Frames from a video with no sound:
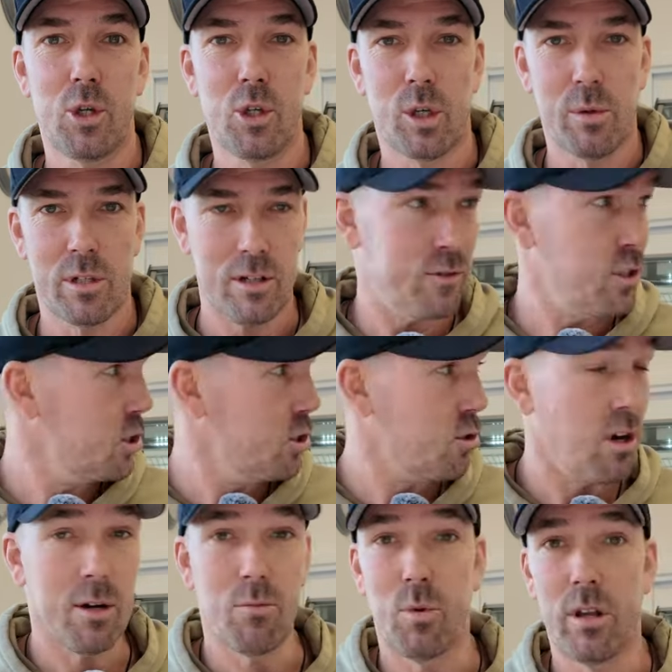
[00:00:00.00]
and sugar, which I've just
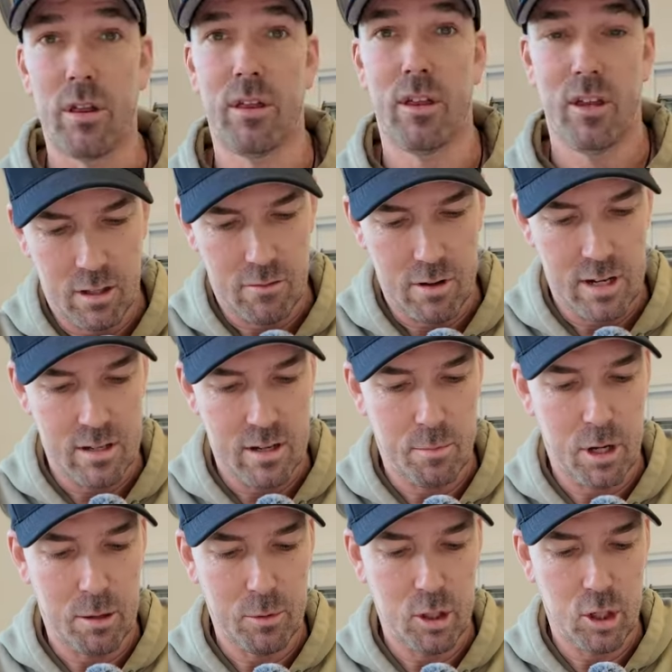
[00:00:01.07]
tried with Narendra,
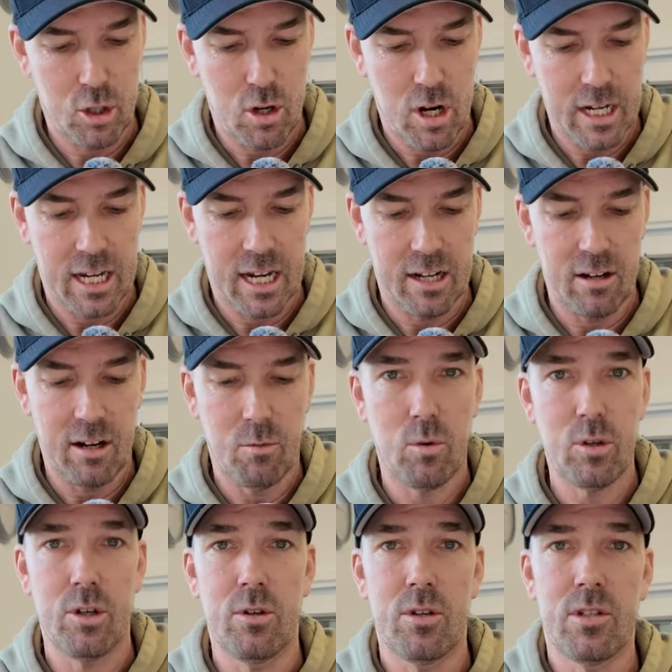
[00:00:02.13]
but I'm gonna try again and I
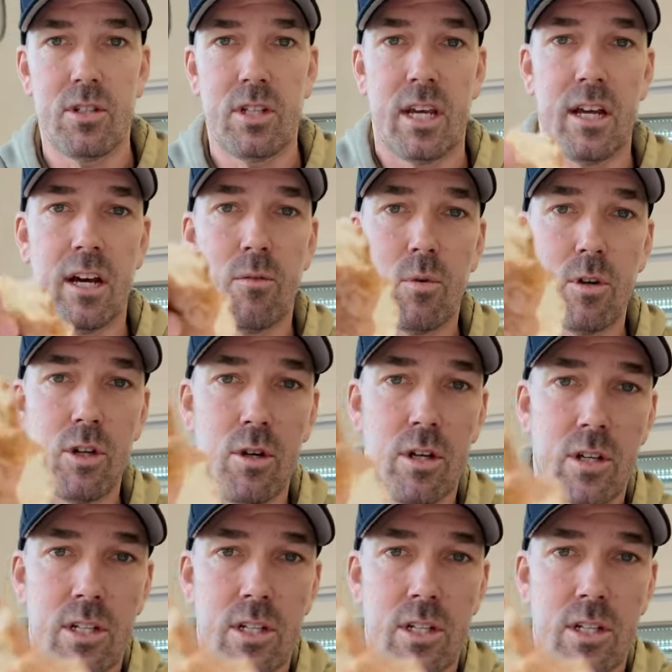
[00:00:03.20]
want you to see it. I want you to